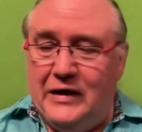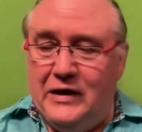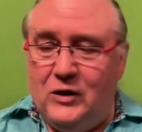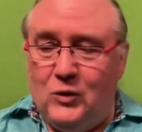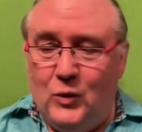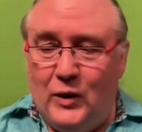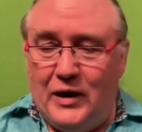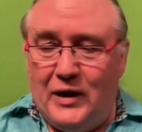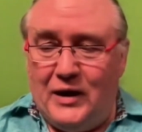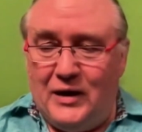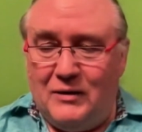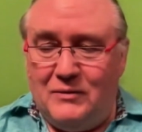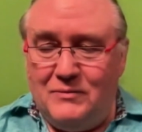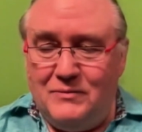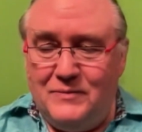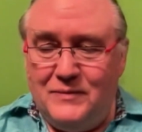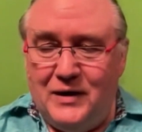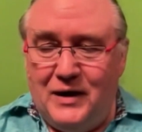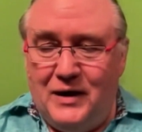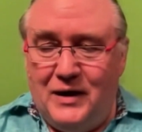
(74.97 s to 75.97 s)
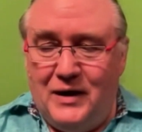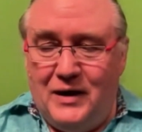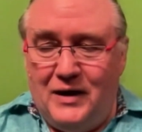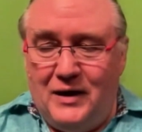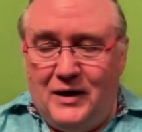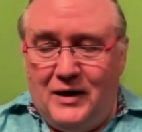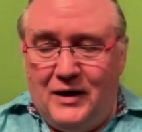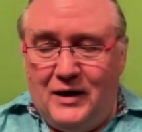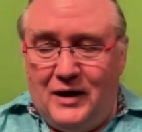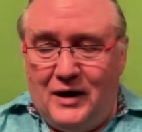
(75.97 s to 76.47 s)
Well,
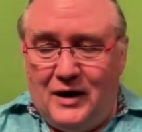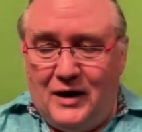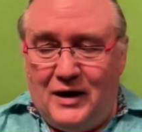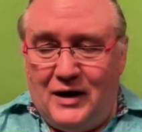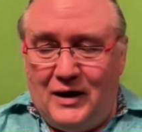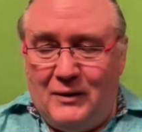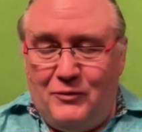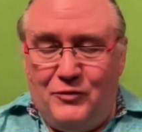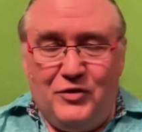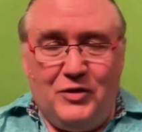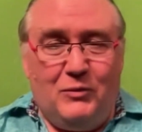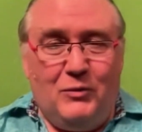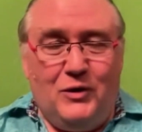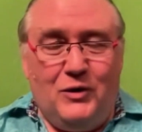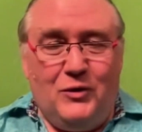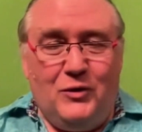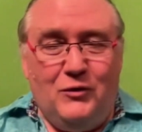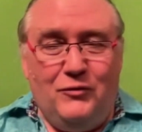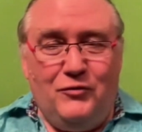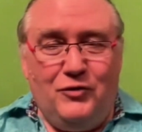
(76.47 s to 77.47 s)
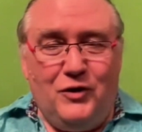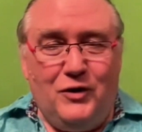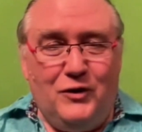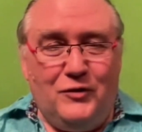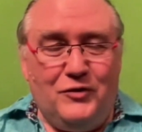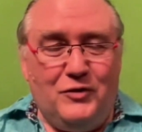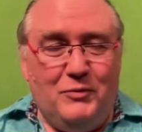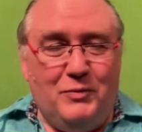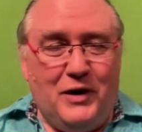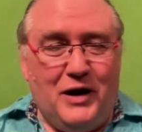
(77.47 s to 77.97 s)
I'm someone who
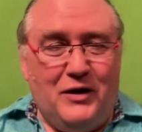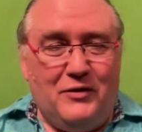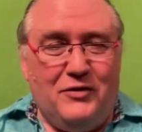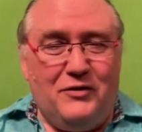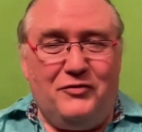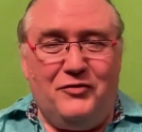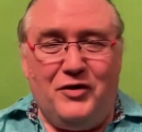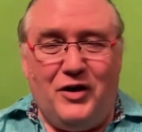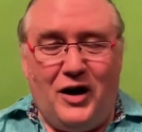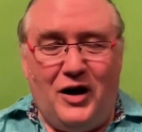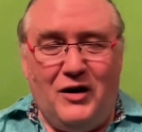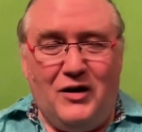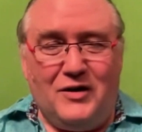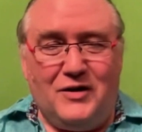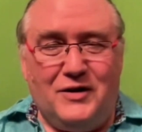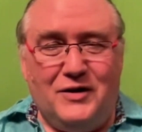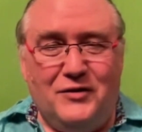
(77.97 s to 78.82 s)
follows the path of the heart,